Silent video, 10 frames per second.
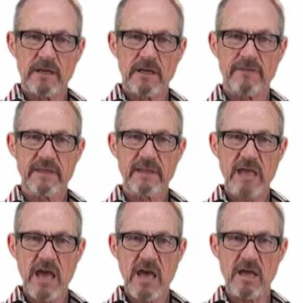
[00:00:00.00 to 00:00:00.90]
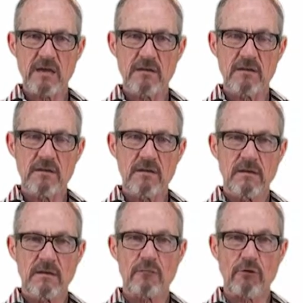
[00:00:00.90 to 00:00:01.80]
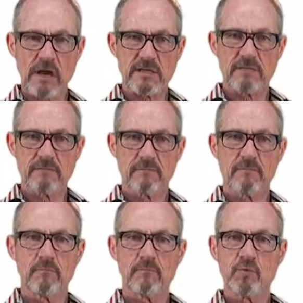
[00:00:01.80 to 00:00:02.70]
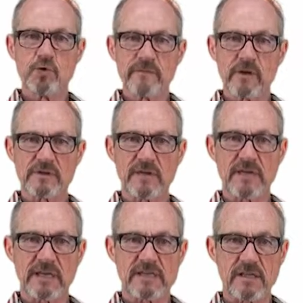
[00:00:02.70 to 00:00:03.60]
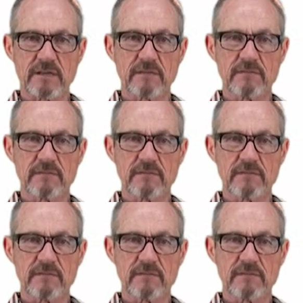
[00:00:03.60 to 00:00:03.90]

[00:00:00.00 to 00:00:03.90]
If they can, great, move on to the next thing.